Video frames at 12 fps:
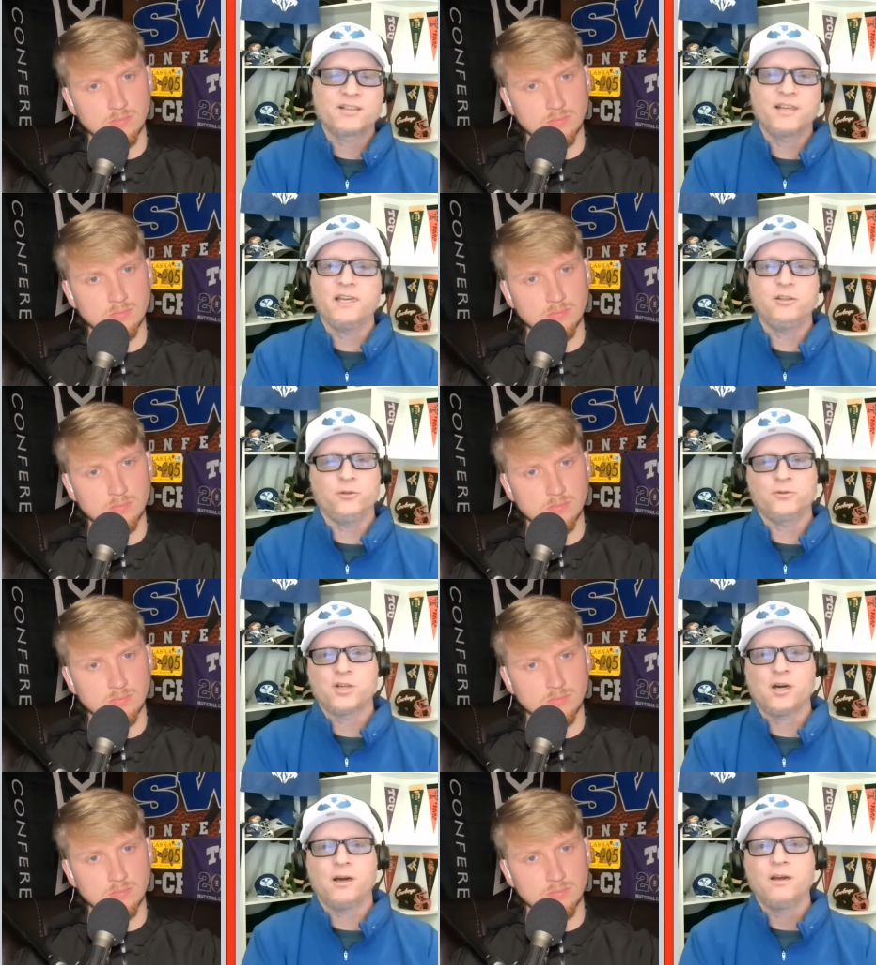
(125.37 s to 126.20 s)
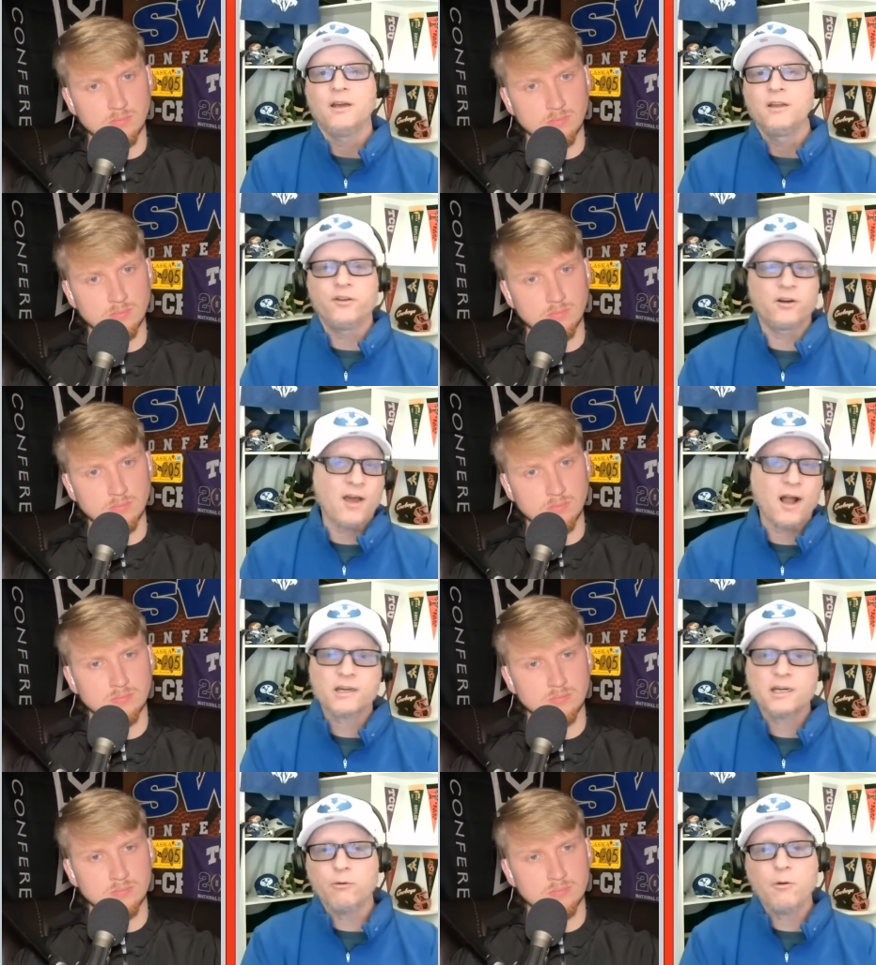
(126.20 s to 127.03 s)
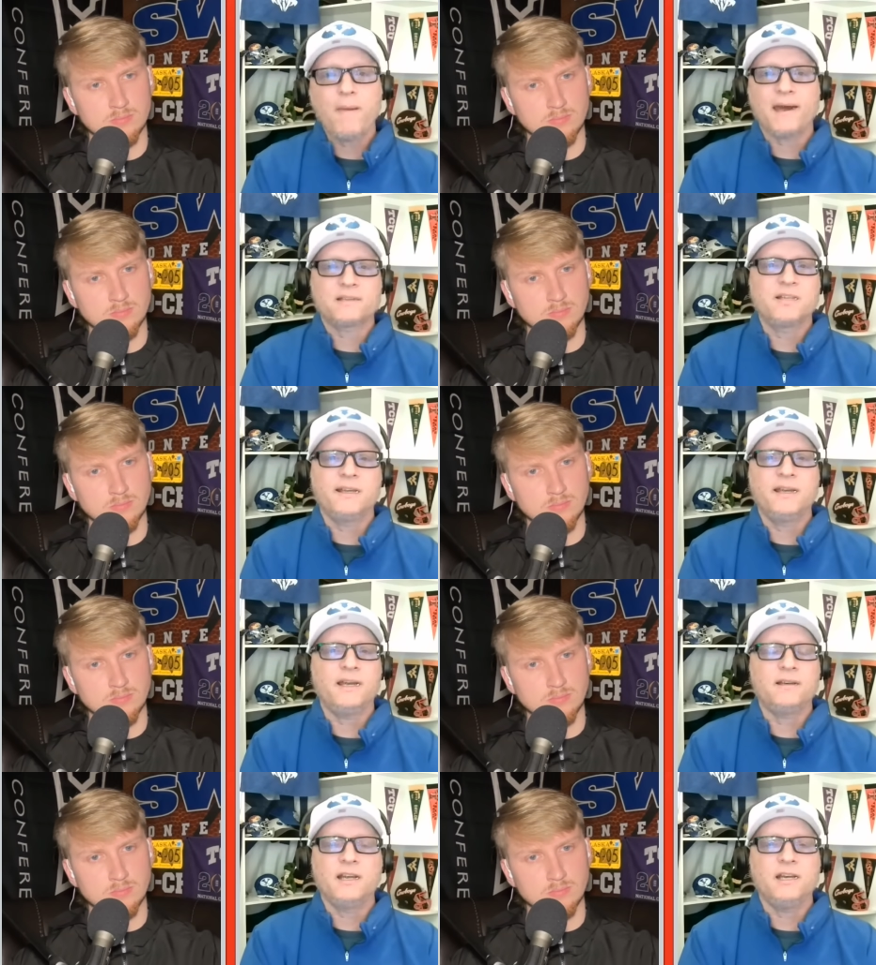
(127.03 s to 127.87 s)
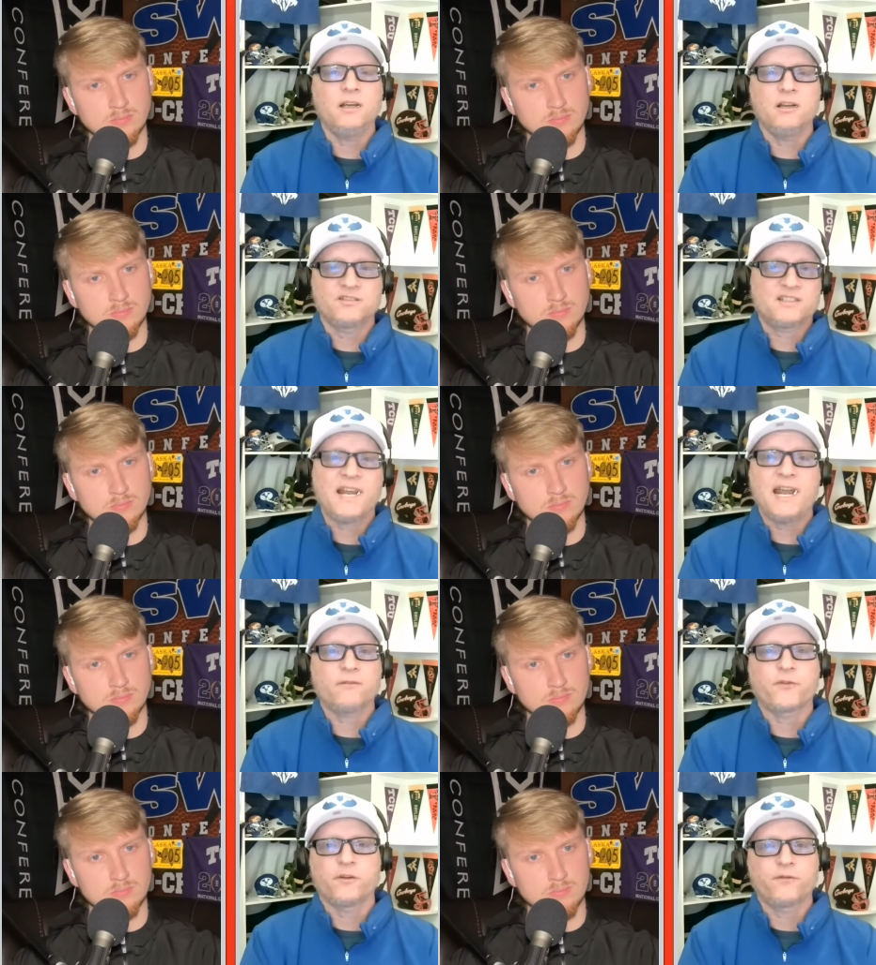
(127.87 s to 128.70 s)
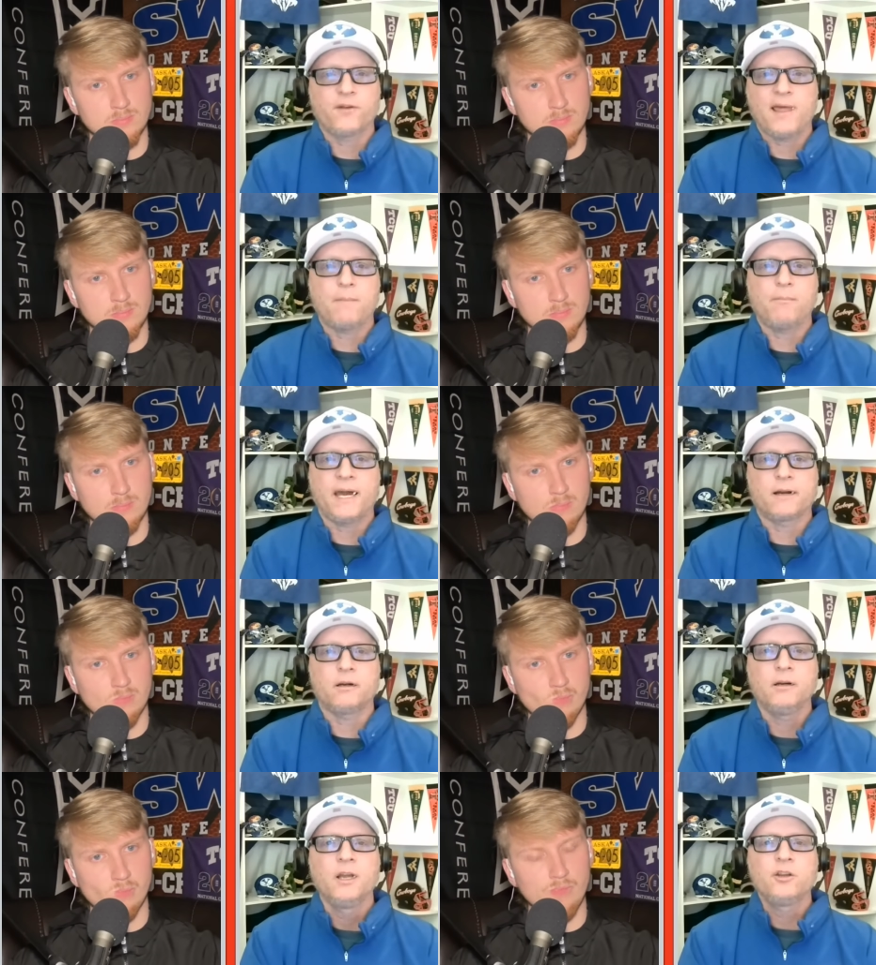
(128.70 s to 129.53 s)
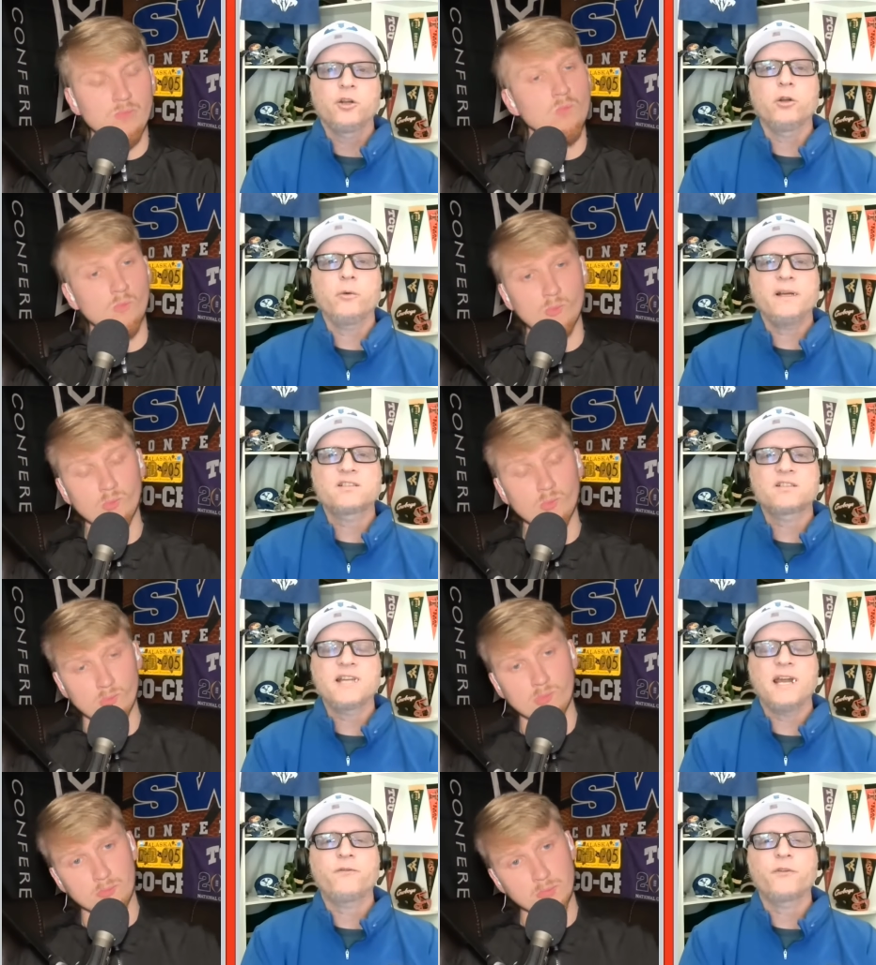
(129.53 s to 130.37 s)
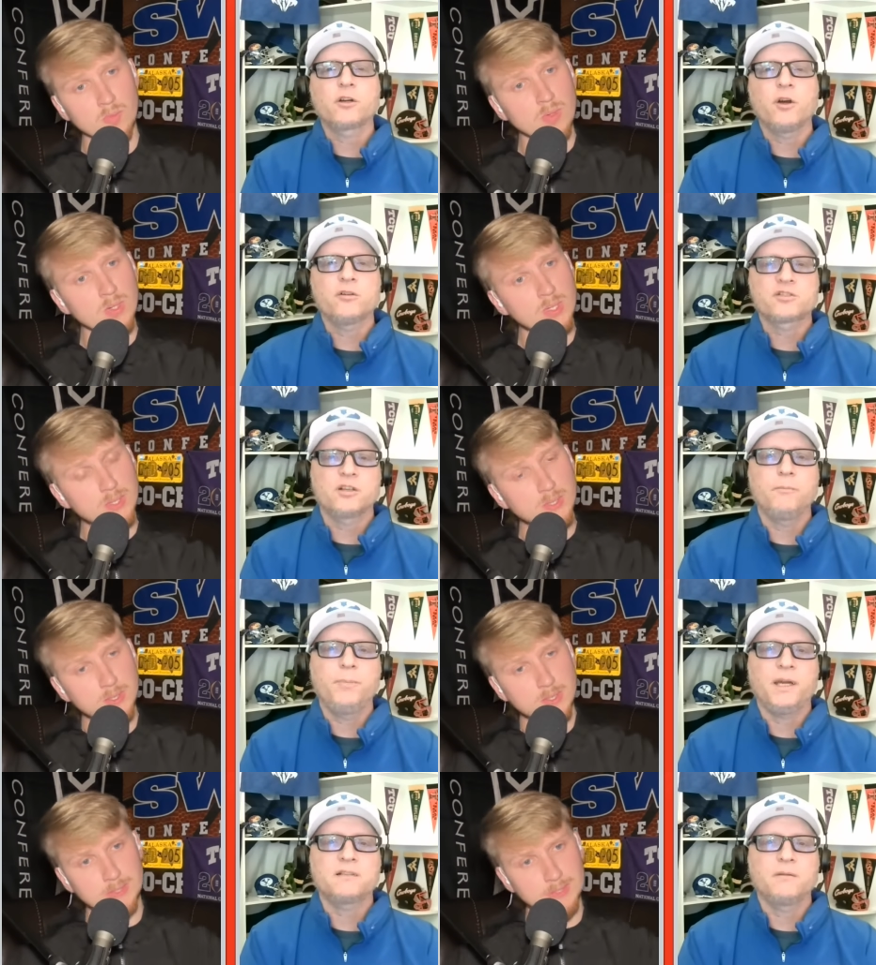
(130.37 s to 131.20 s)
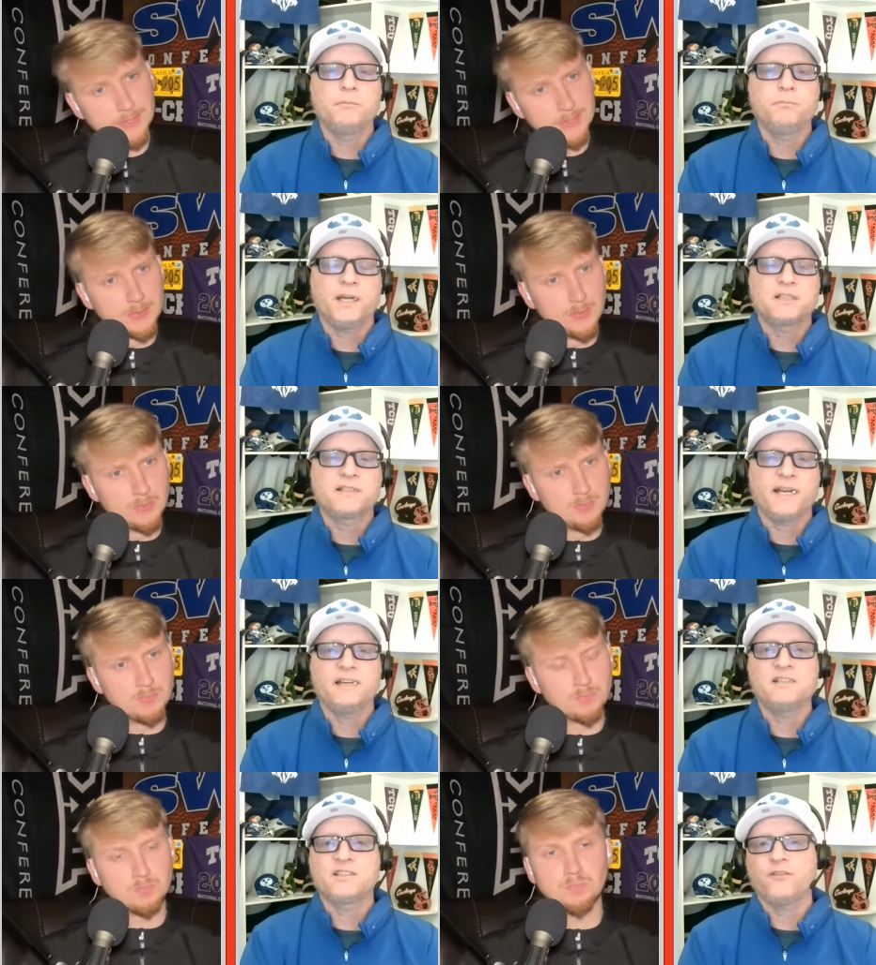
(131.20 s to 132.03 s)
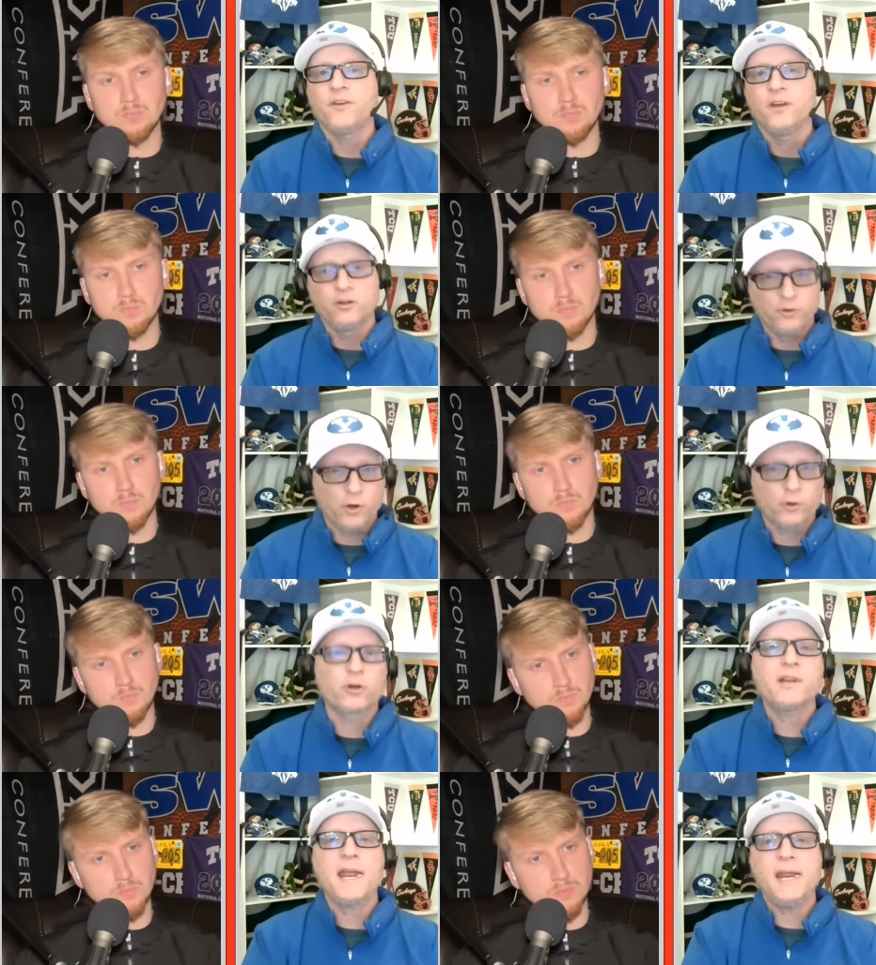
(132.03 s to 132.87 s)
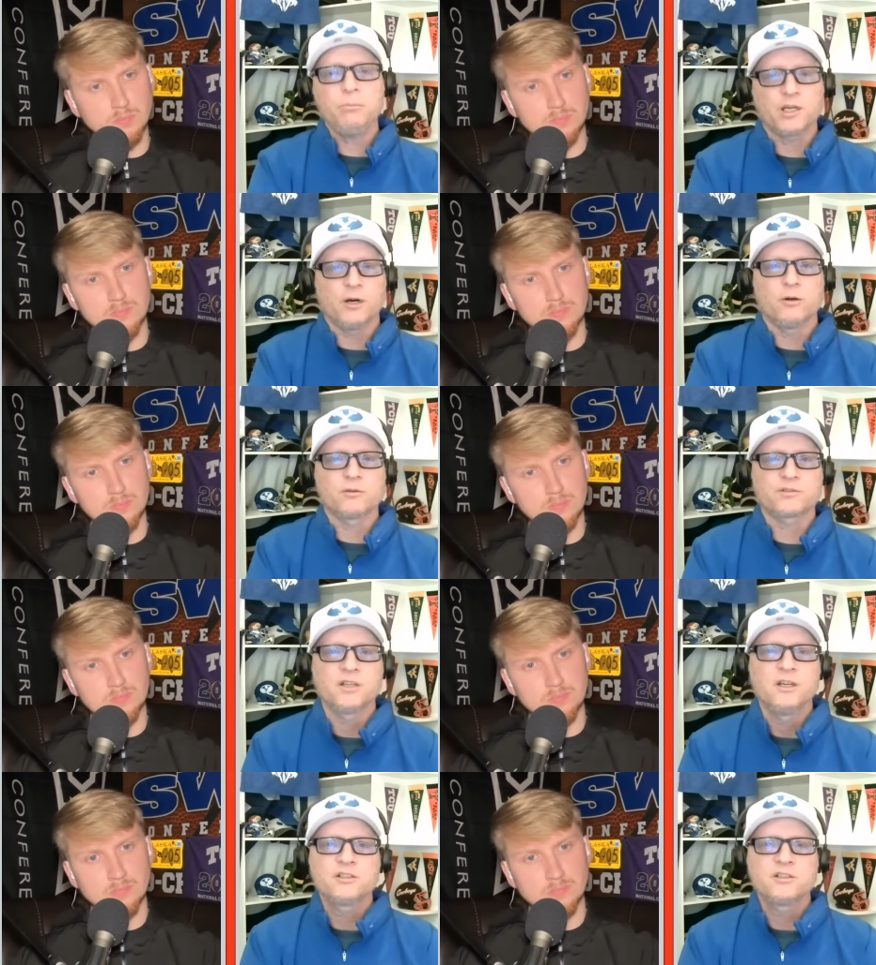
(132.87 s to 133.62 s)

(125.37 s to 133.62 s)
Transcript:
Speaker 1: to get Utah. They're not coming back to get any uh, Stanford for that matter. The only way Stanford goes to the Big Big Ten is if Notre Dame goes.